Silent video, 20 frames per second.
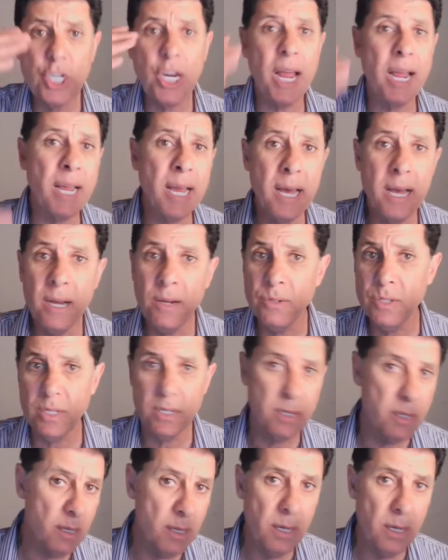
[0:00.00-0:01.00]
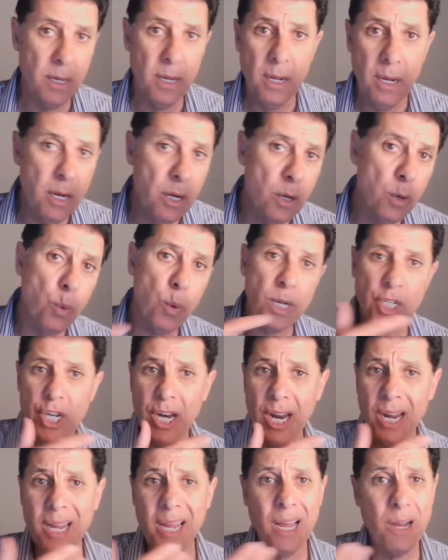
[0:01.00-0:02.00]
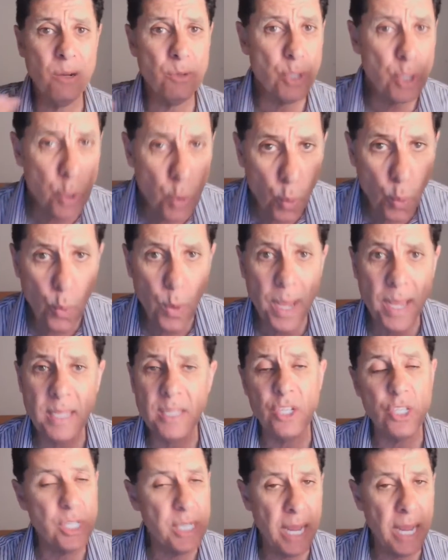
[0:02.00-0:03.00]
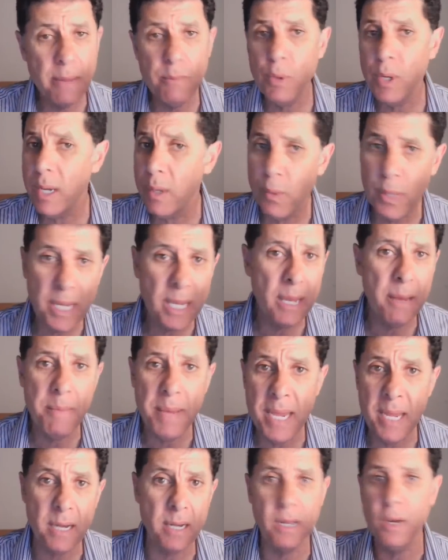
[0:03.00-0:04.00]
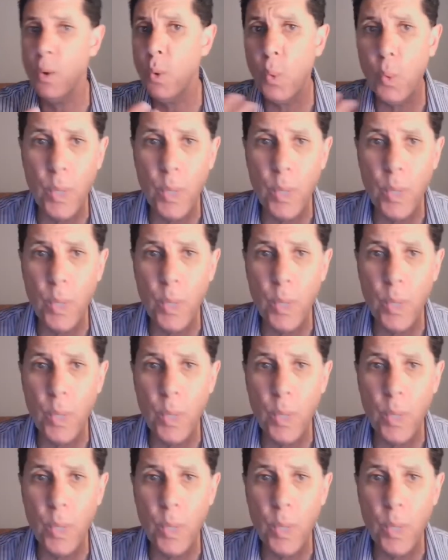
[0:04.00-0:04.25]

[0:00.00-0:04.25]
When we check out, we check out the same way we came in,